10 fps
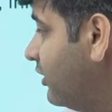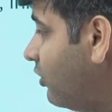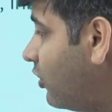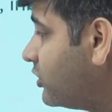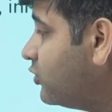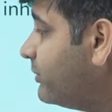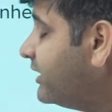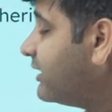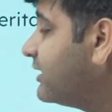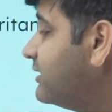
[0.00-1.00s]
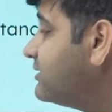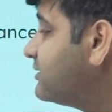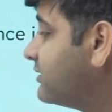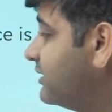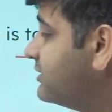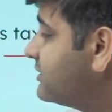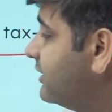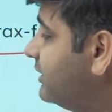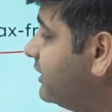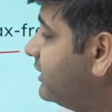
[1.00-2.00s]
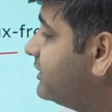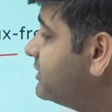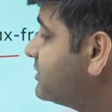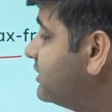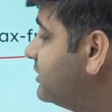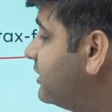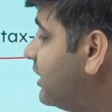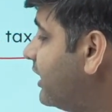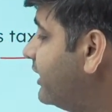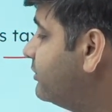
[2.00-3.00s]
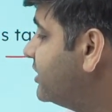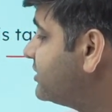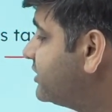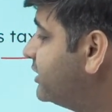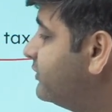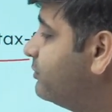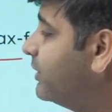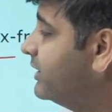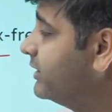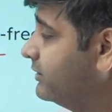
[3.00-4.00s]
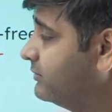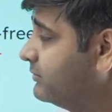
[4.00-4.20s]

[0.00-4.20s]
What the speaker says: Argument against is it is an administrative burden.